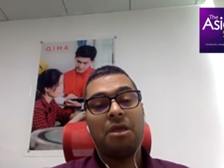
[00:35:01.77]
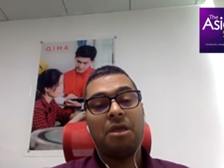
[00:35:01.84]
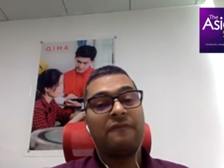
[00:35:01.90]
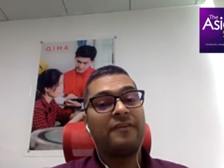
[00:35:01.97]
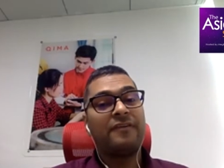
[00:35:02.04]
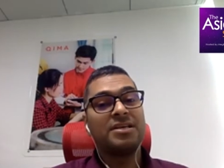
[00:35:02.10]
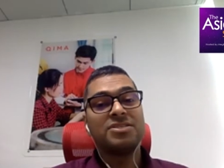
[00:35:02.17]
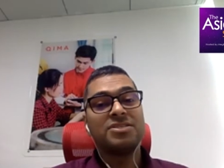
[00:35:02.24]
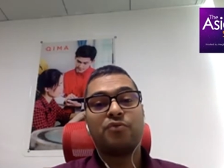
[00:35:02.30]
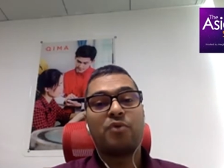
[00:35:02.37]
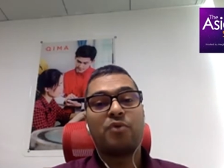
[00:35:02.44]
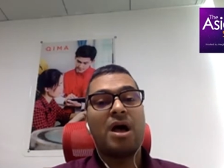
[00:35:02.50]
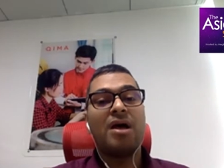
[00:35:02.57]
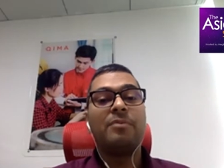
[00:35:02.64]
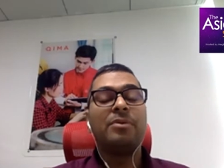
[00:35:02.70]
If it is
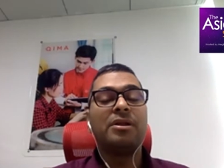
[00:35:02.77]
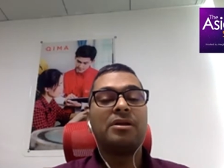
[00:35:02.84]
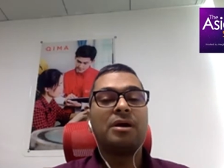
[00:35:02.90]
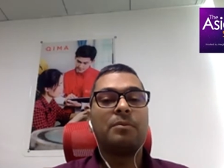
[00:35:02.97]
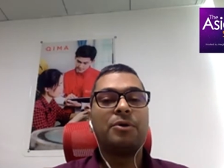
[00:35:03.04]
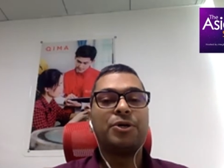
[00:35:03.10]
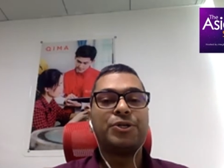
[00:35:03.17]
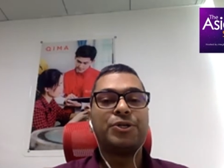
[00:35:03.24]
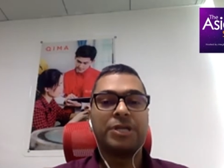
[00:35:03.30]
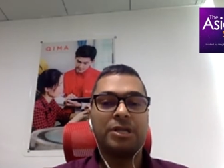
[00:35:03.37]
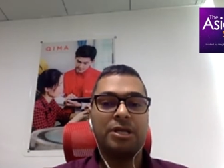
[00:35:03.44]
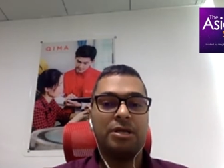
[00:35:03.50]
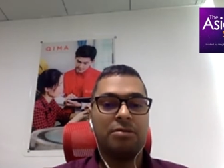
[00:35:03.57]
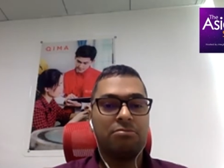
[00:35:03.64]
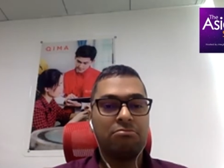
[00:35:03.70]
viable
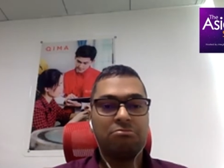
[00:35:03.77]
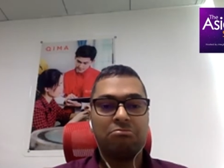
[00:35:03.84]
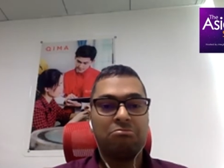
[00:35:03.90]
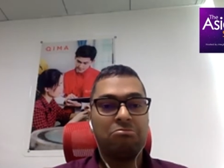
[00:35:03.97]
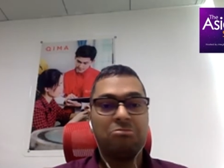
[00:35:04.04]
commercially, they